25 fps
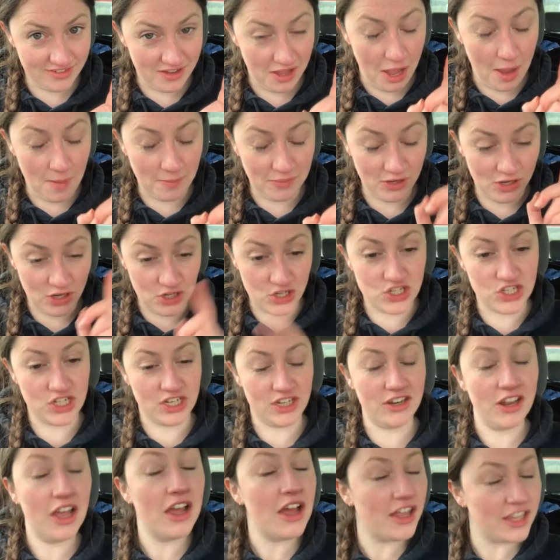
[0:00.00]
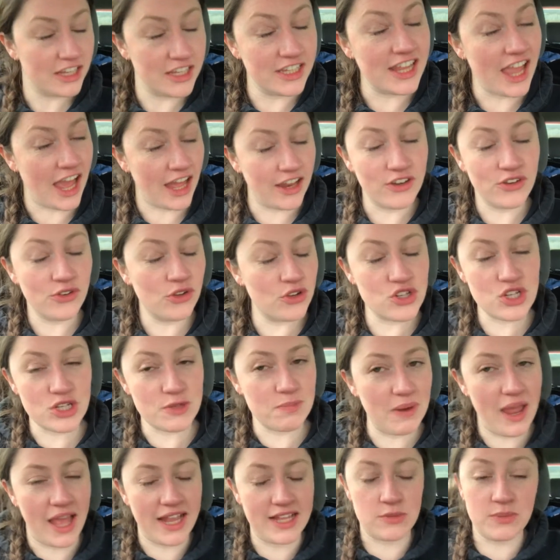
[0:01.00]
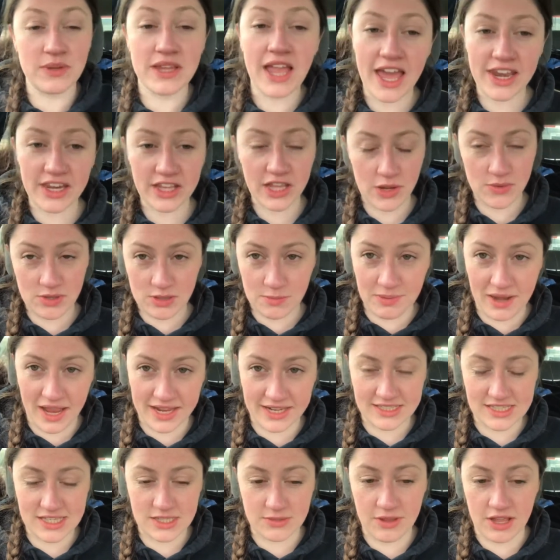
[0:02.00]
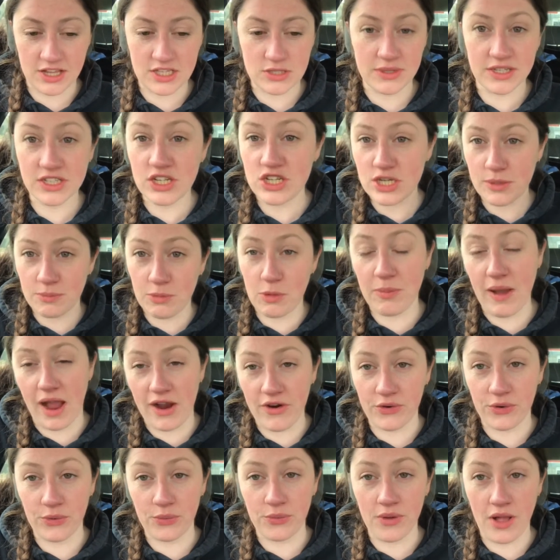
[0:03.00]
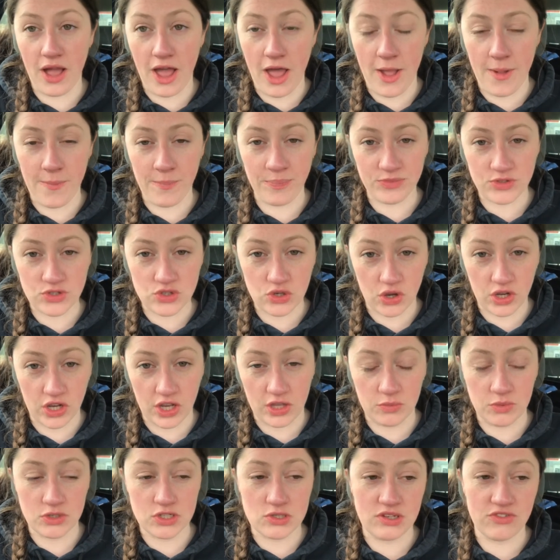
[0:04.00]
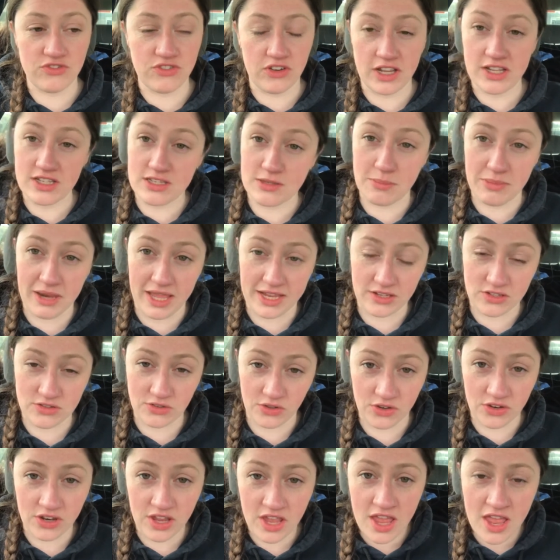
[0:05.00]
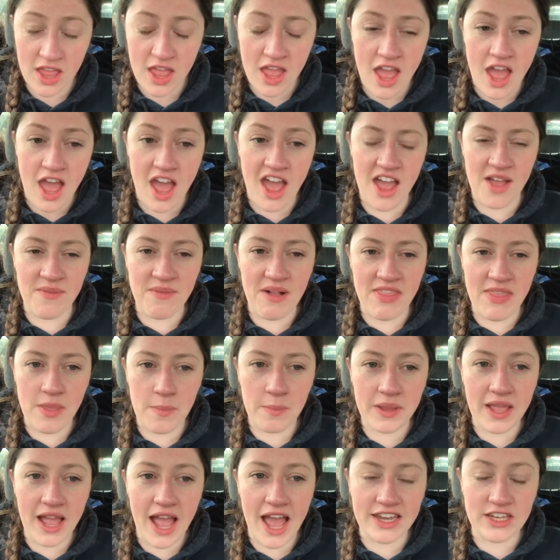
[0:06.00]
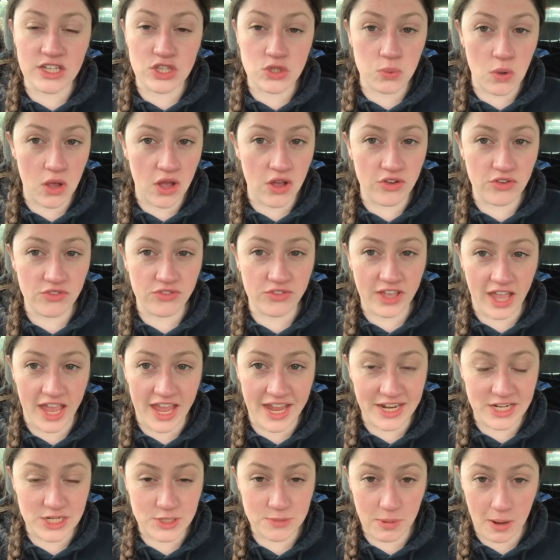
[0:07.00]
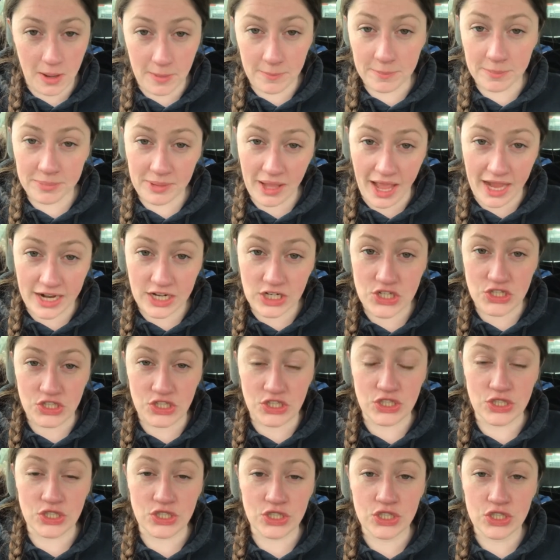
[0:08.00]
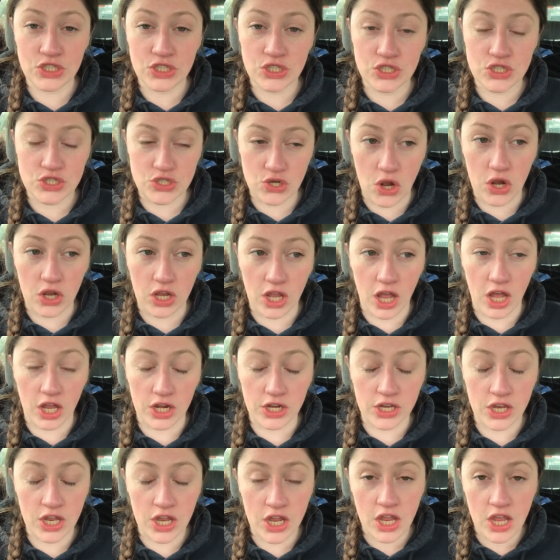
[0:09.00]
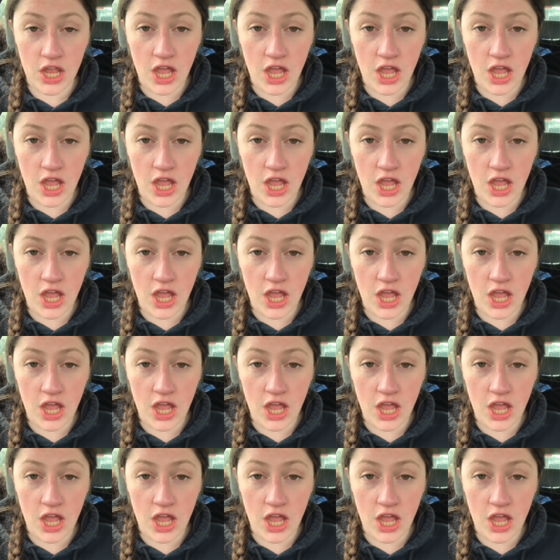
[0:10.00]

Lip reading: ammunition. Yeah, not just blanks. We had a go with blanks as well. So we had a double barrel shotgun, which we fired some blanks on. And then we had a 12 gauge pump action shotgun,